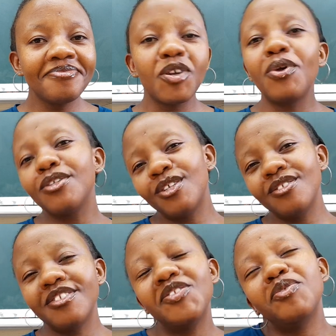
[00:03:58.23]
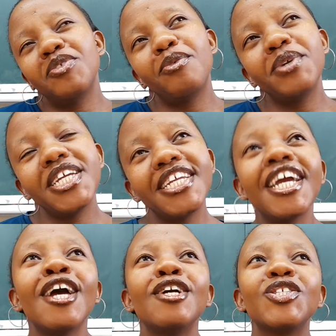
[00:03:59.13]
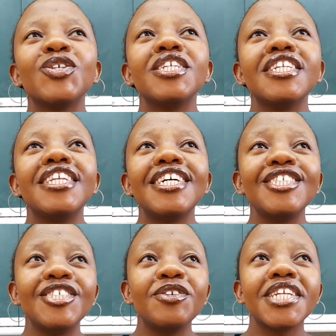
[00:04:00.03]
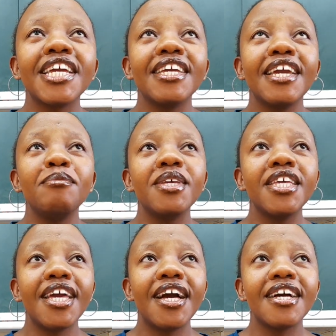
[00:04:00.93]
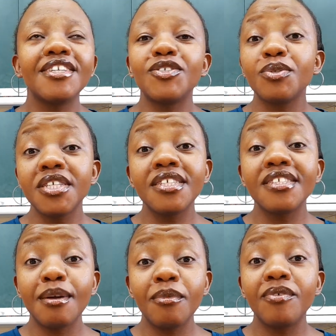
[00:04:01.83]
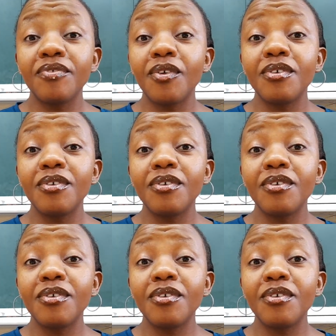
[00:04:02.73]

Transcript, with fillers: Well, not not really. So last year when I came here, so this is some of uh, uh,